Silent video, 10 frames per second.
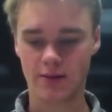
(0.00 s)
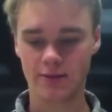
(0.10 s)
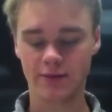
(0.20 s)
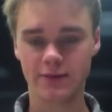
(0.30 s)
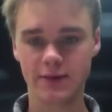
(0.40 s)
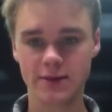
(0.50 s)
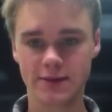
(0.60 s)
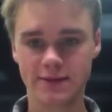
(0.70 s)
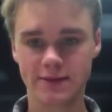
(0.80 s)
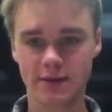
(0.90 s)
the
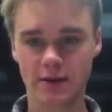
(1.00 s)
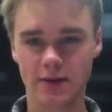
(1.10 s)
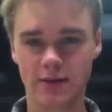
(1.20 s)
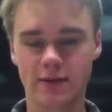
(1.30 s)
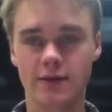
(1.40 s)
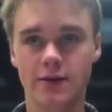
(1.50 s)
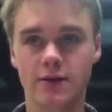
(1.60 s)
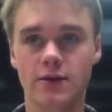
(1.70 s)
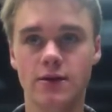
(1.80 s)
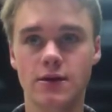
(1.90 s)
release of
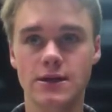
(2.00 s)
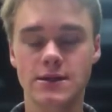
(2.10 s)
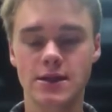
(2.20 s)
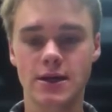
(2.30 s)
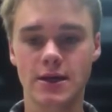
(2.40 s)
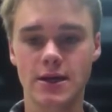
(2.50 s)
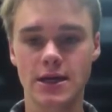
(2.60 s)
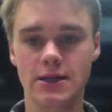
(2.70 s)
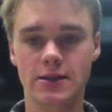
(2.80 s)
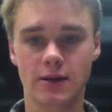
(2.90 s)
CIA
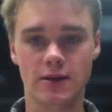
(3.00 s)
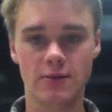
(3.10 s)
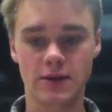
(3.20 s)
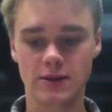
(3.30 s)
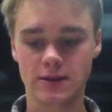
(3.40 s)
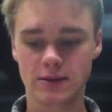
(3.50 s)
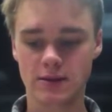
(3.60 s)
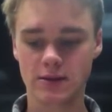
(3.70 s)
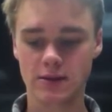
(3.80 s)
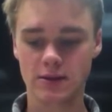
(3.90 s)
documents.
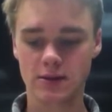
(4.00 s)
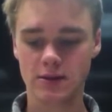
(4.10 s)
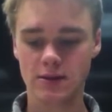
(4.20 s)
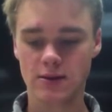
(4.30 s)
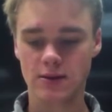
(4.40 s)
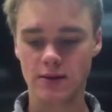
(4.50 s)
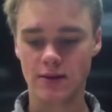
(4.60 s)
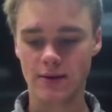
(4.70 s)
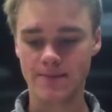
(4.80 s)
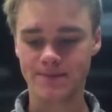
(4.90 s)

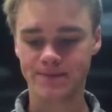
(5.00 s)
Um,